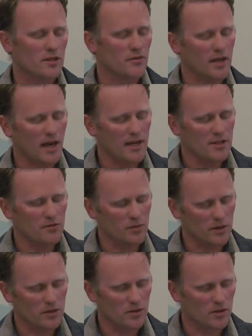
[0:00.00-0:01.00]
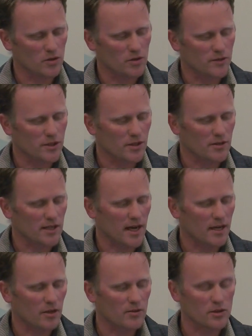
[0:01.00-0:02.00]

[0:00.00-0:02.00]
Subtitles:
And in the case of what they're doing at University of Otago,